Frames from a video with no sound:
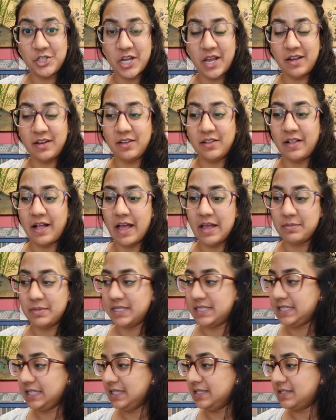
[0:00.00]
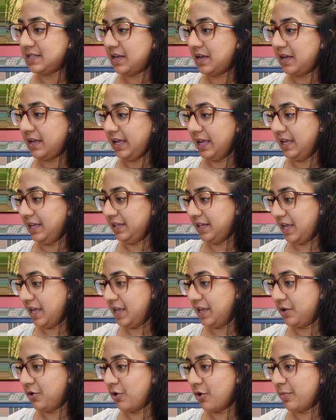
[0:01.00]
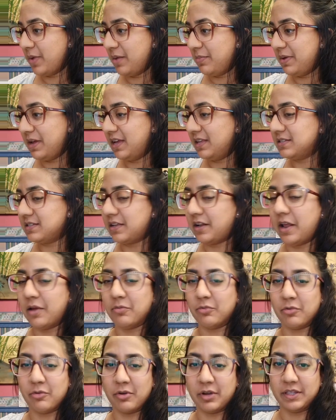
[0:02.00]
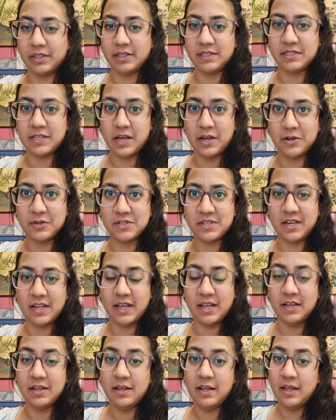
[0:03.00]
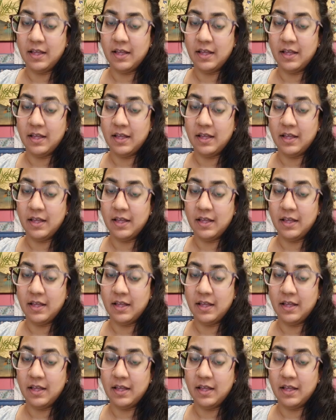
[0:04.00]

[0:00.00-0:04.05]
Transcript: channel. I'm Aziza, aka Gourmet Pens, and I'm really tired today.